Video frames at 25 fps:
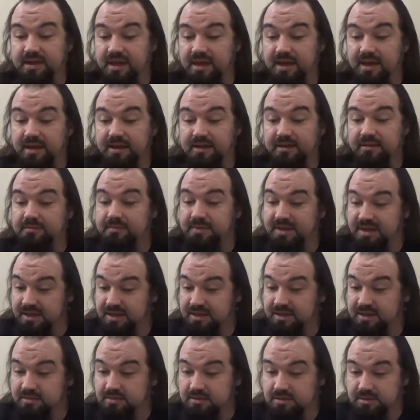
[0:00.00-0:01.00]
and
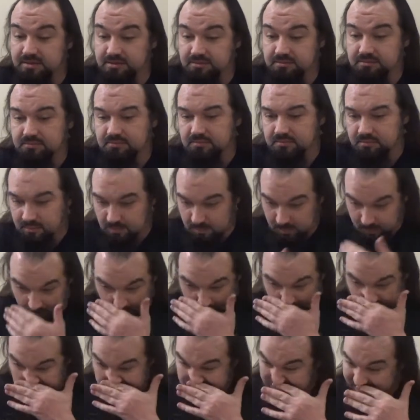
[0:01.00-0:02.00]
meeting
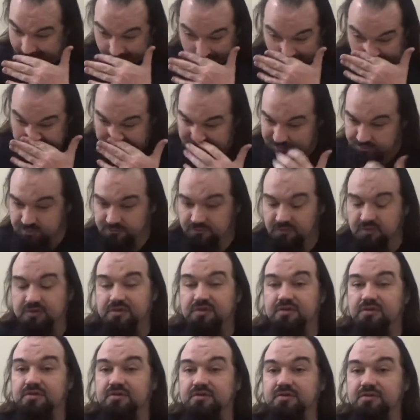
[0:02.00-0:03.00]
that
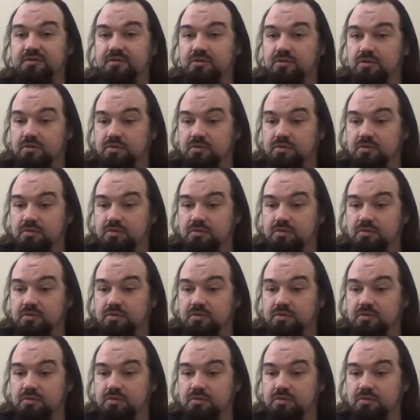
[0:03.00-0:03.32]
universe's